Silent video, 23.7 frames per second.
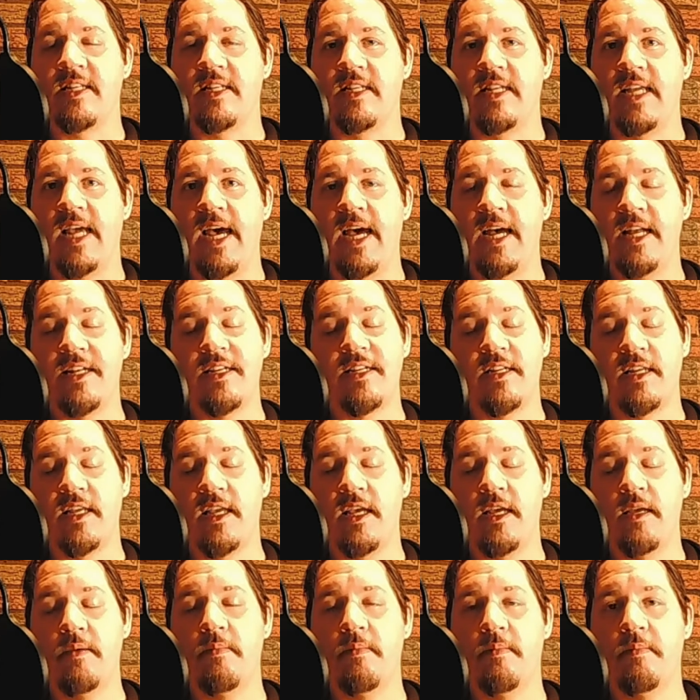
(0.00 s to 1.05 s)

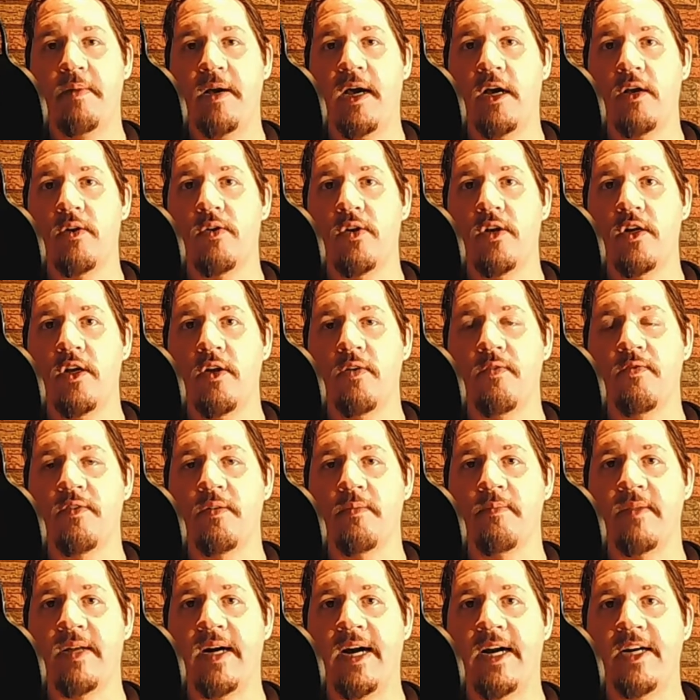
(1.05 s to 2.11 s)
10-team Battle Royal
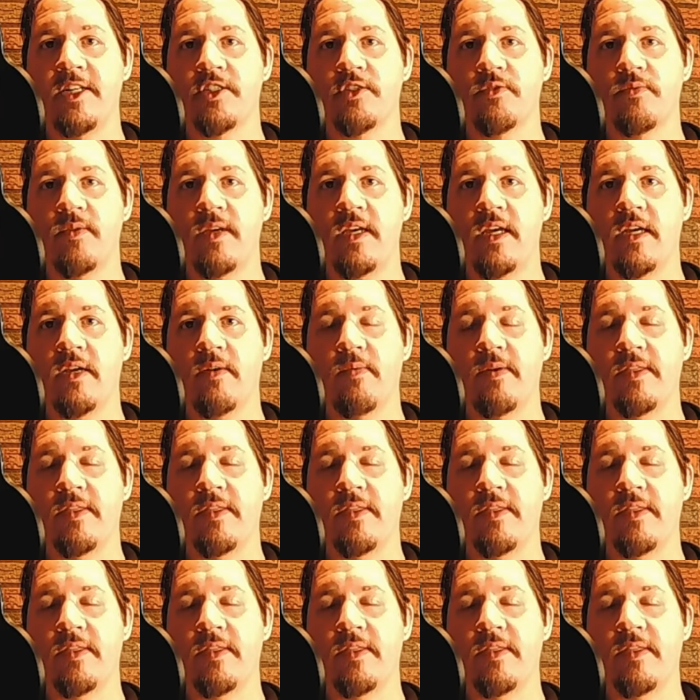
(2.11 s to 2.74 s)
from last week,